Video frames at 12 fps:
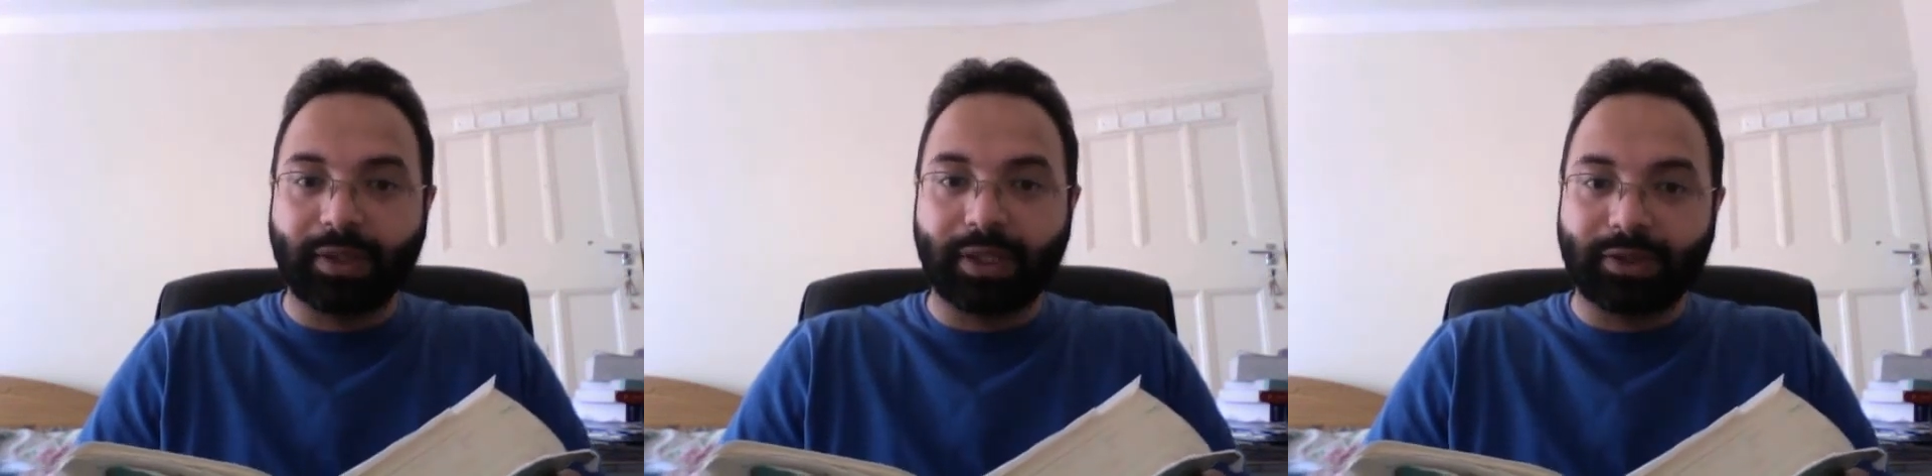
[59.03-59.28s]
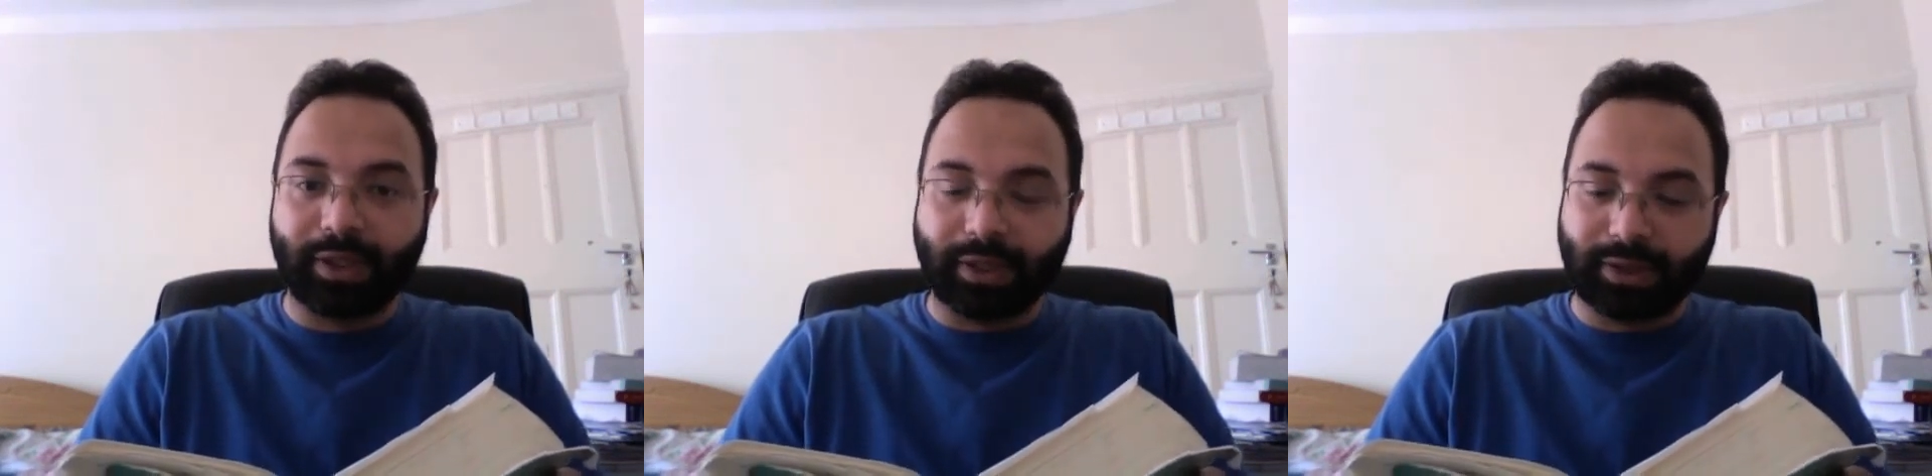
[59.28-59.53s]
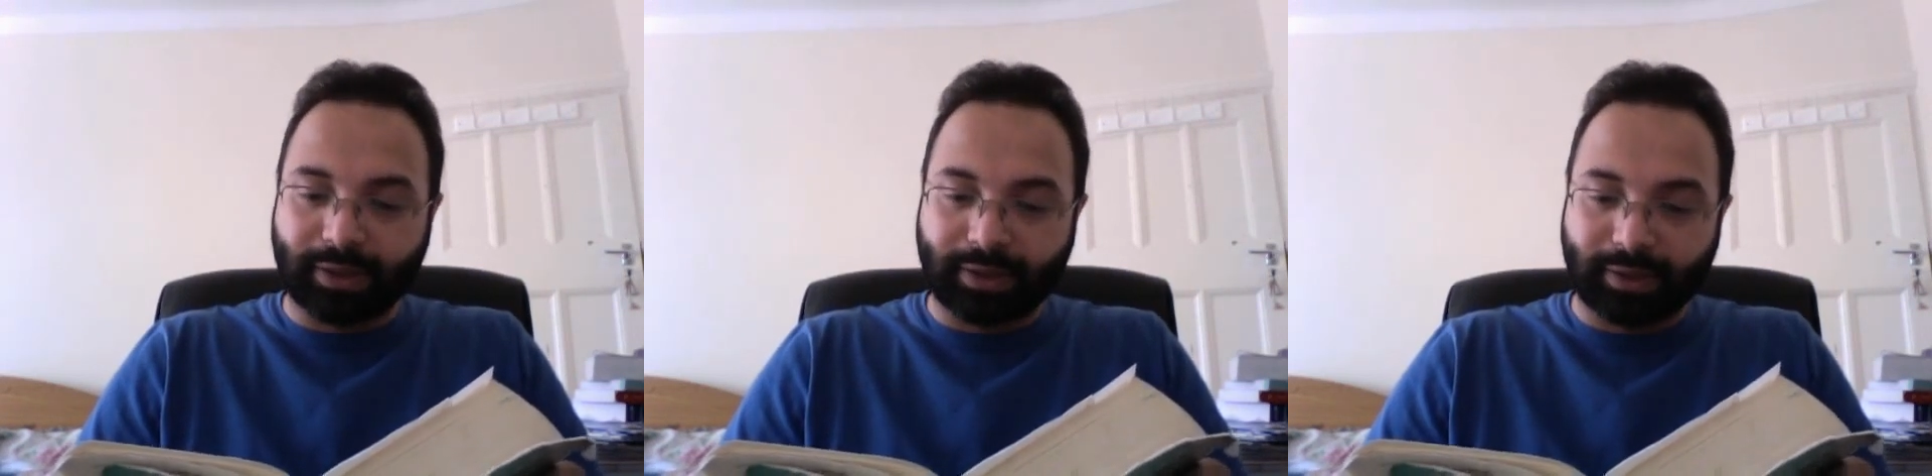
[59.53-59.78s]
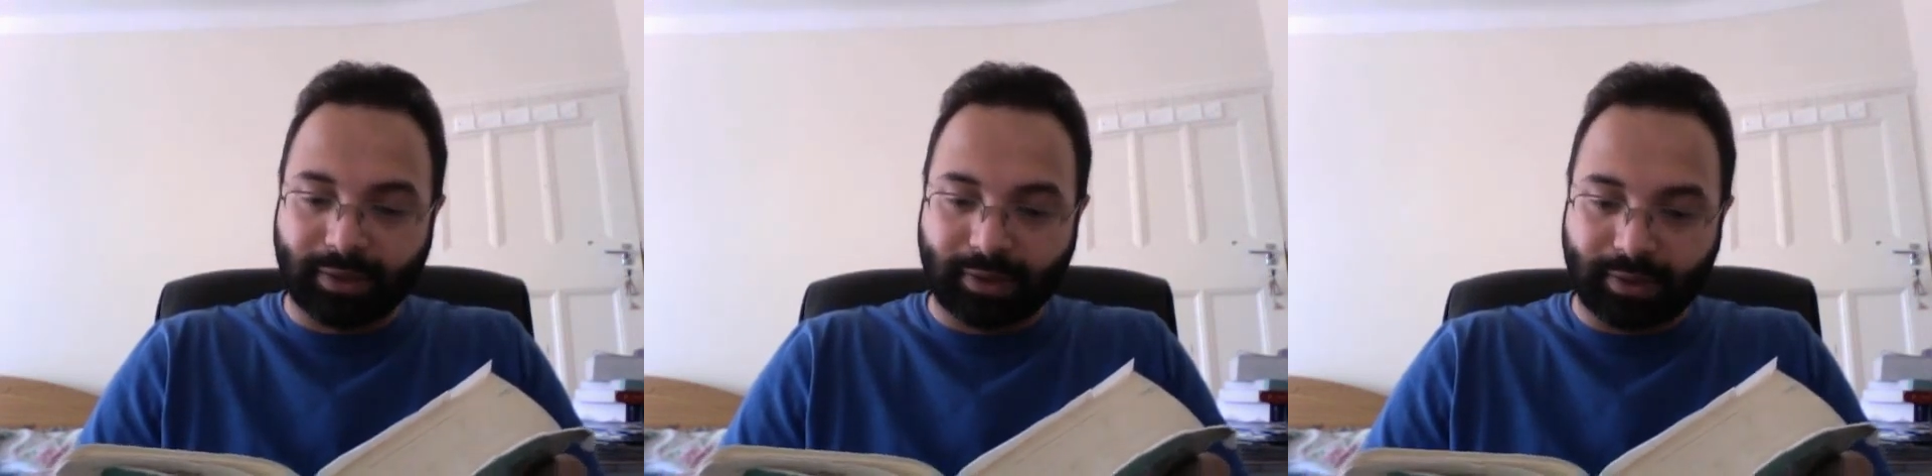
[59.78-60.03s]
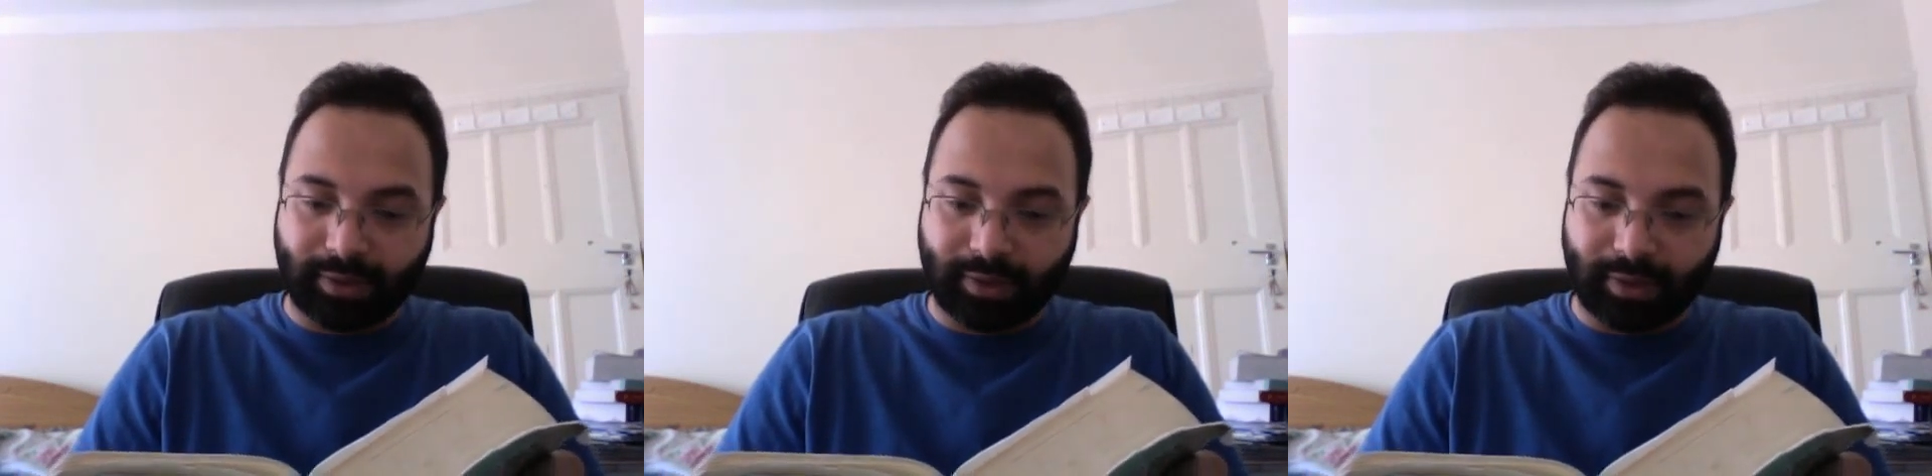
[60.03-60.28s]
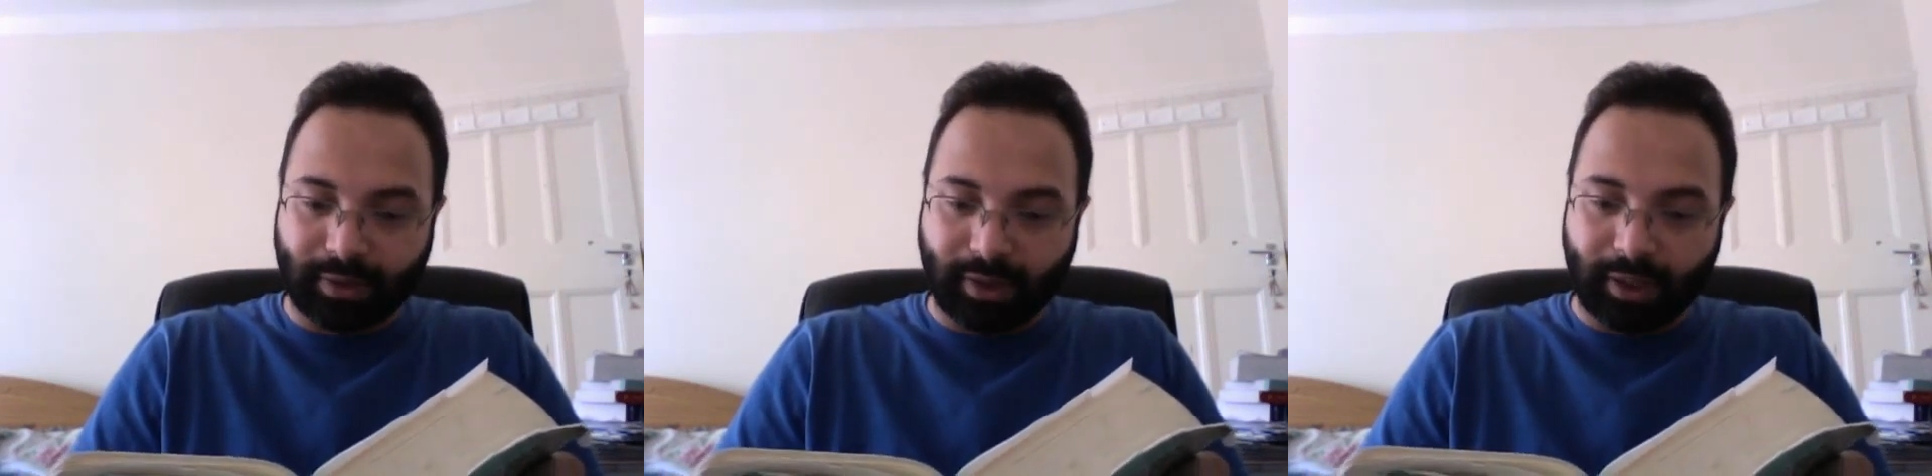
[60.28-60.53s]
ejected,
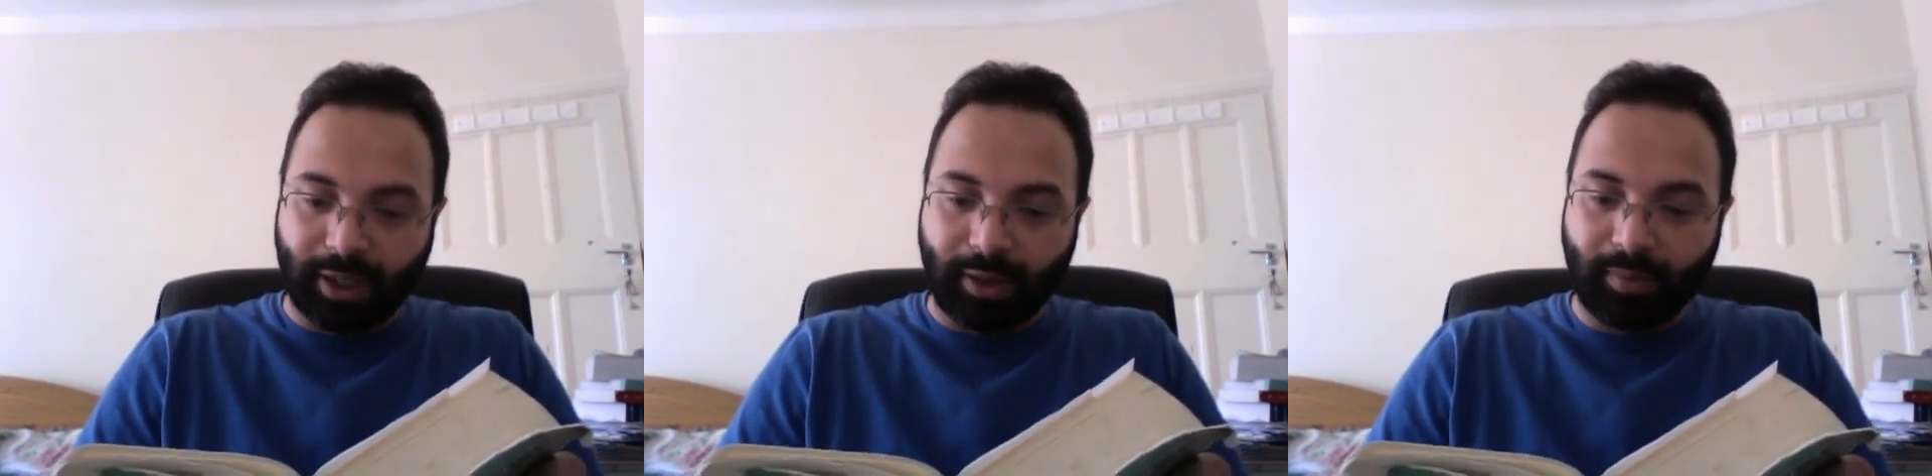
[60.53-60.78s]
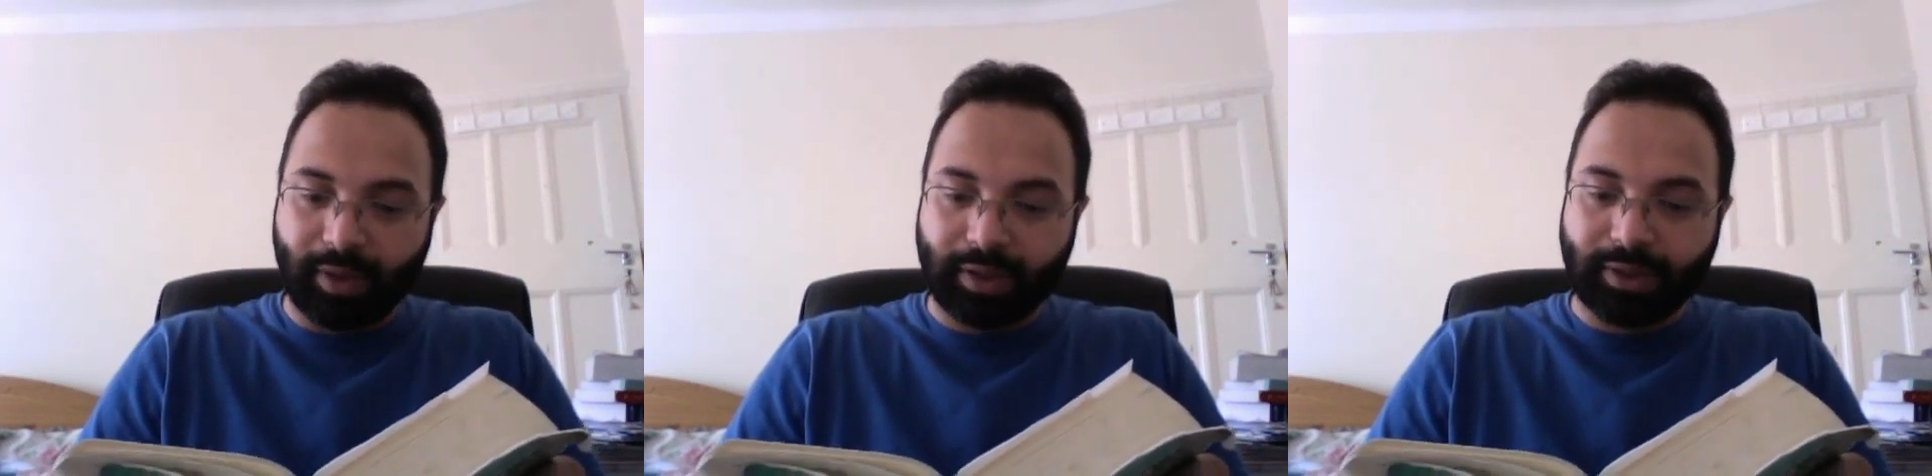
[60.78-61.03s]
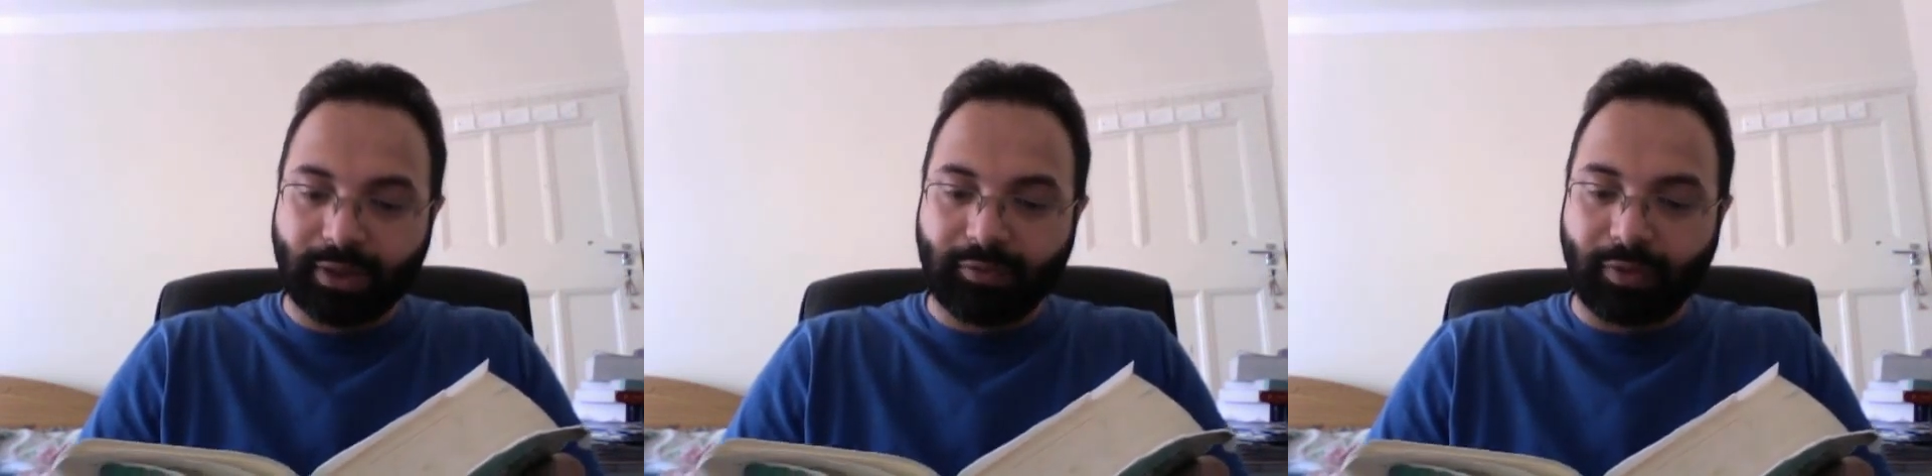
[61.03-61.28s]
emerging